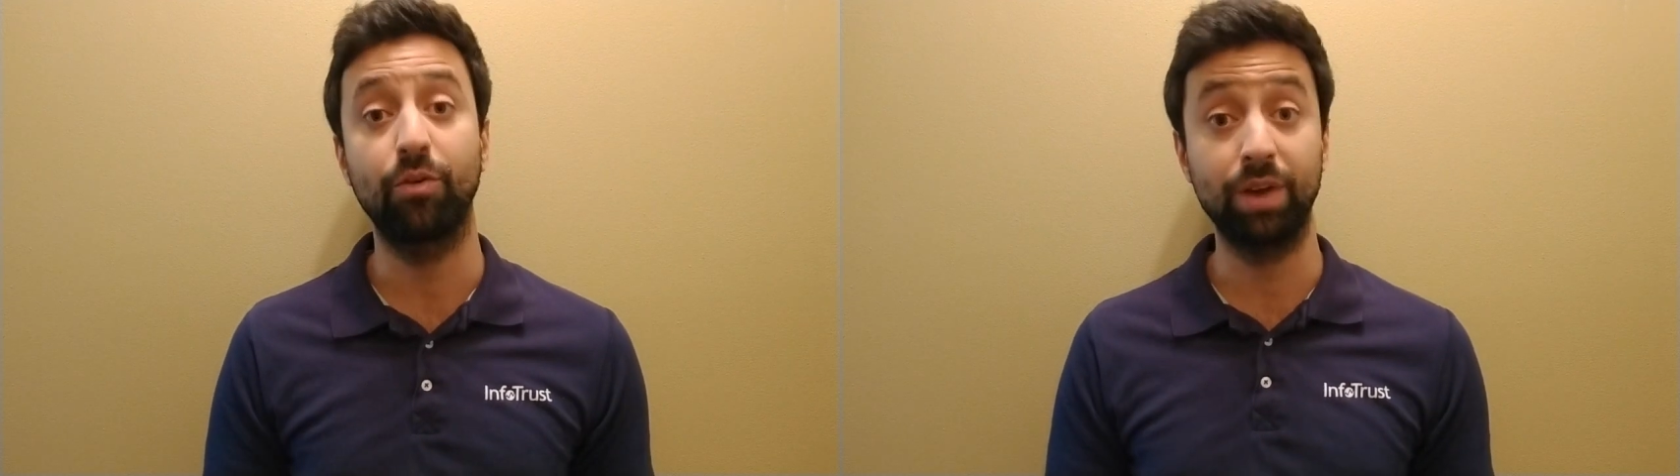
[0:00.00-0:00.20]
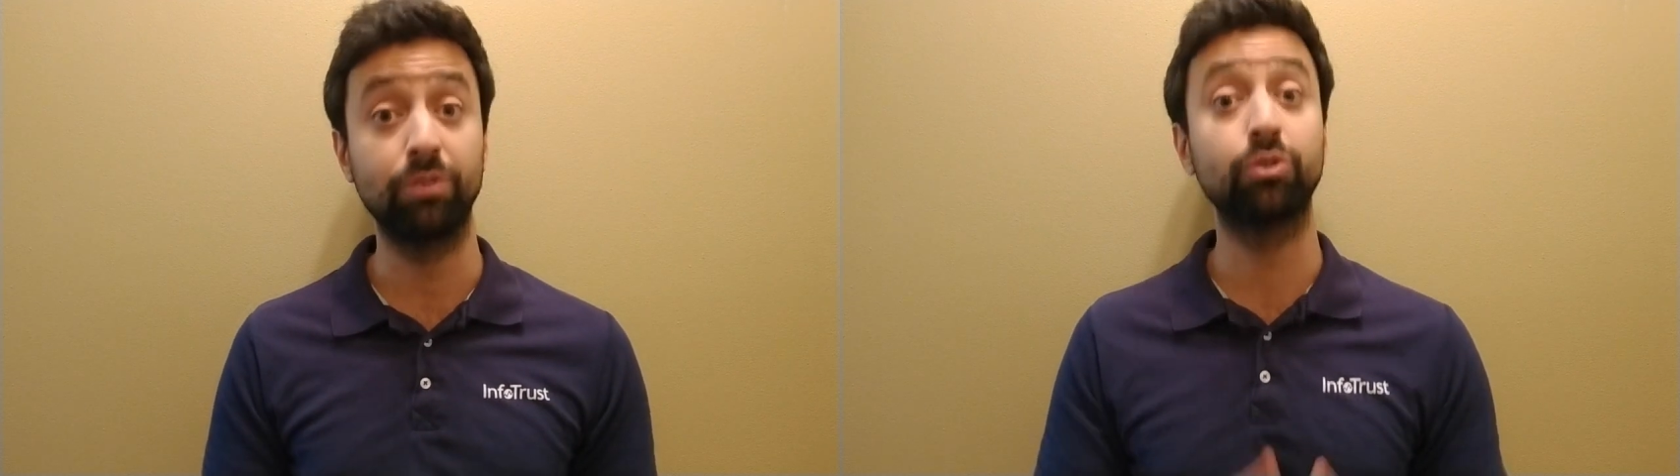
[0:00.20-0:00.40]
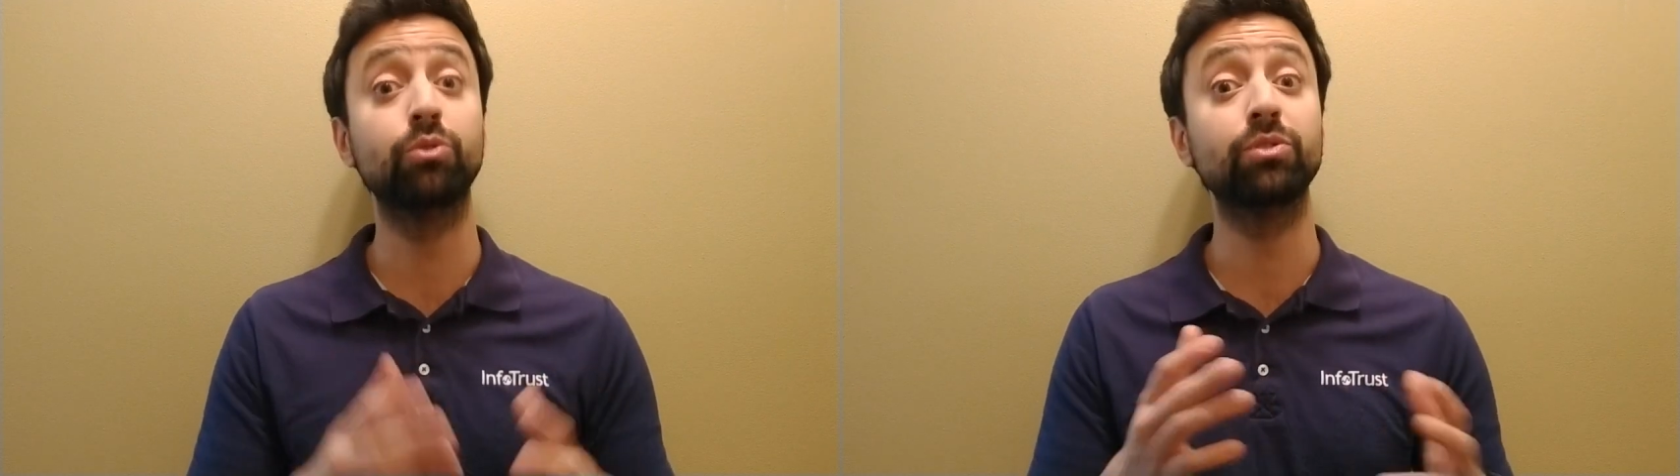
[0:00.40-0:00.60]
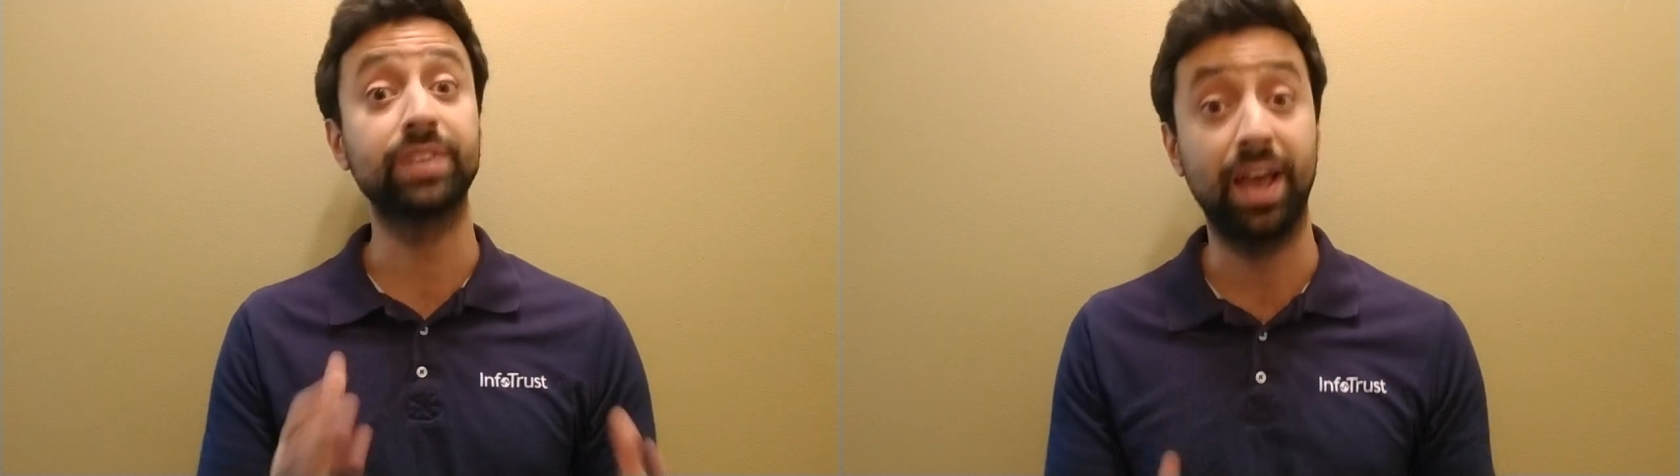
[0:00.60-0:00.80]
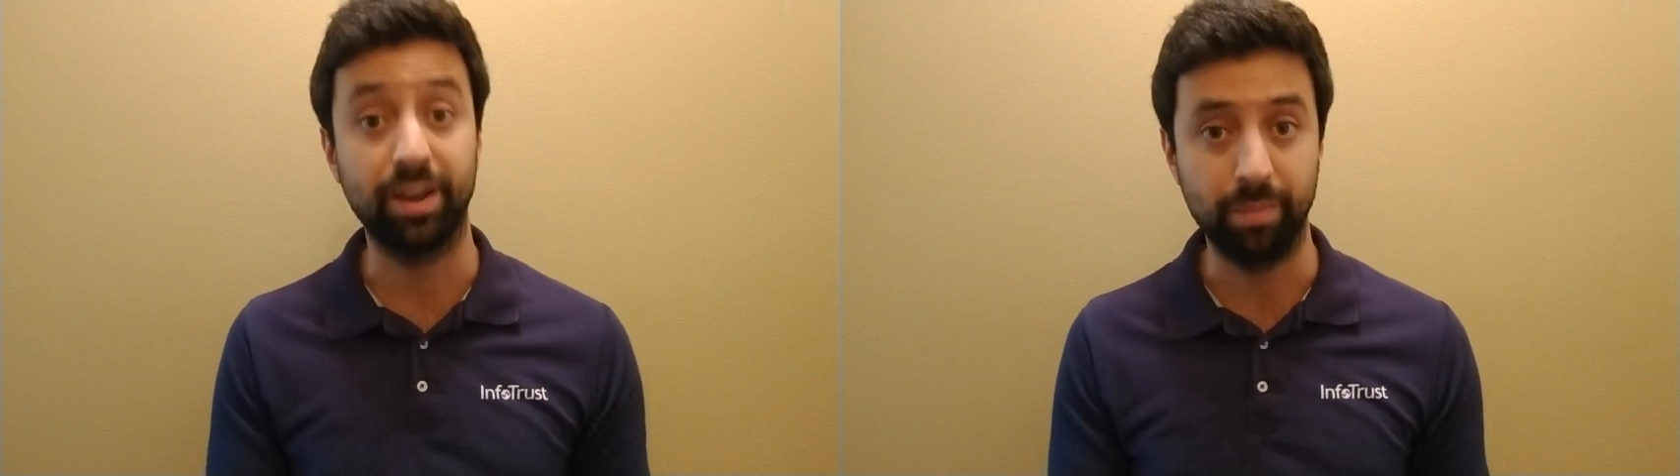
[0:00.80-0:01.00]
around
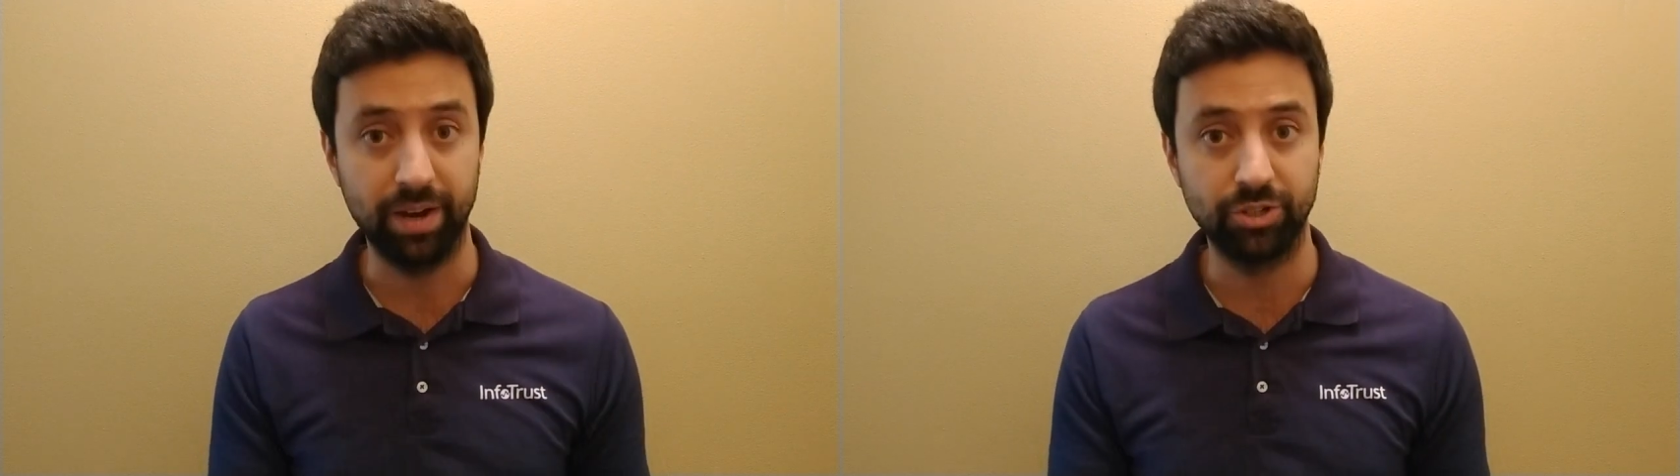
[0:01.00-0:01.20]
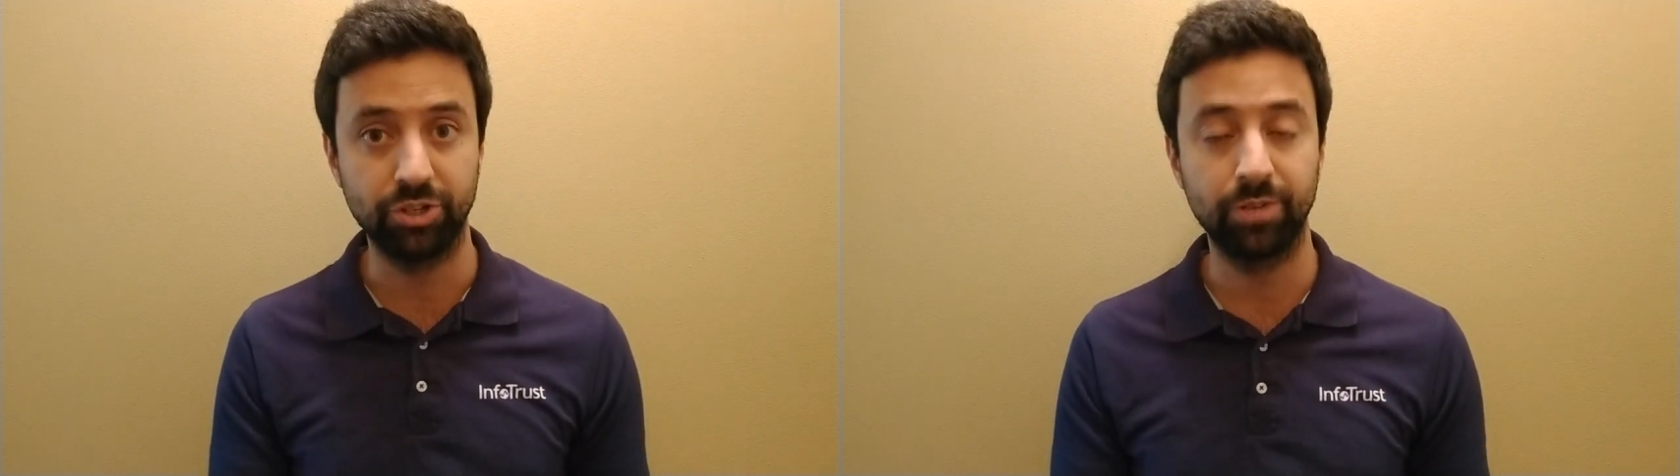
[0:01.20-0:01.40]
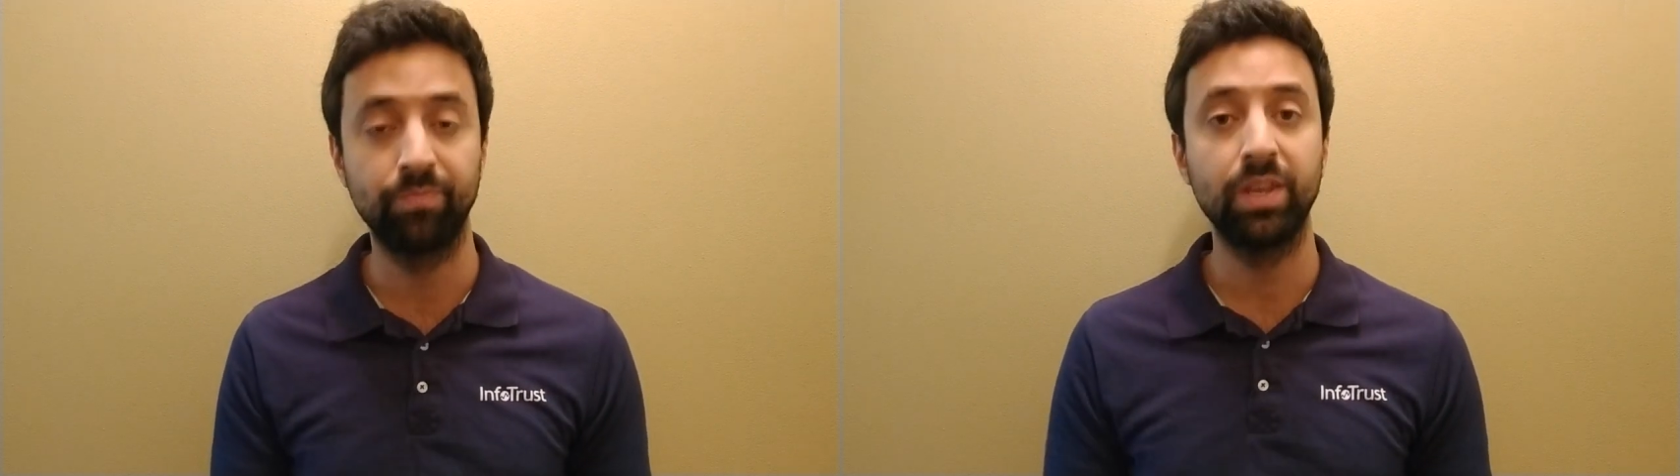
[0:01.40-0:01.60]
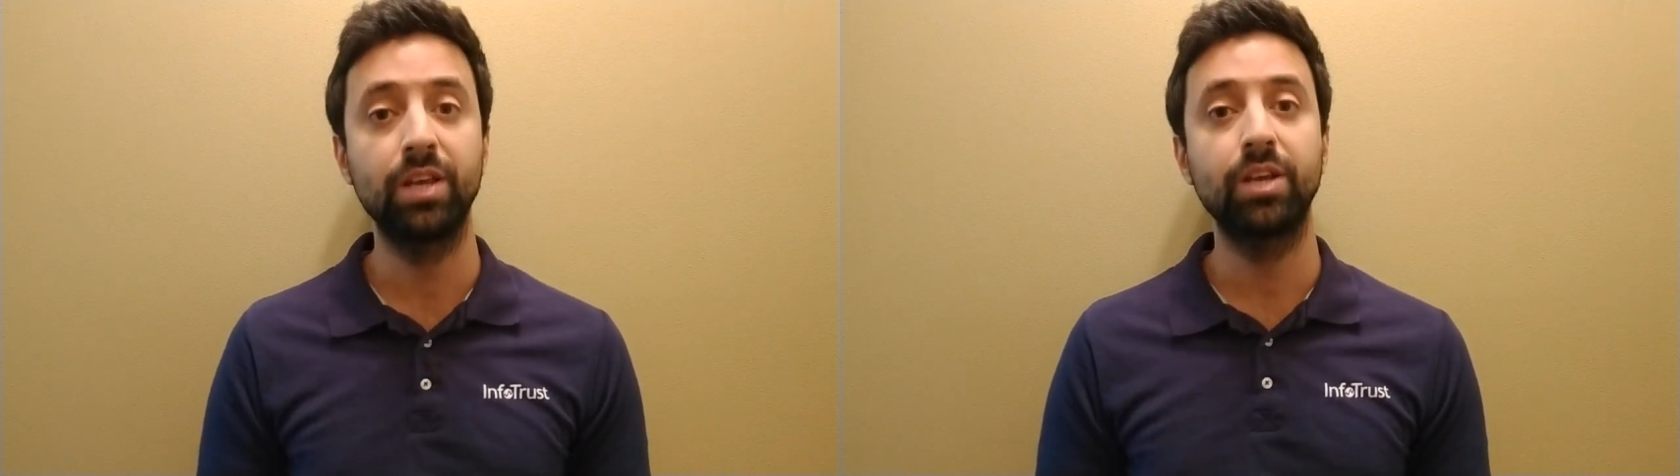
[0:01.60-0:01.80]
Google Tag Manager.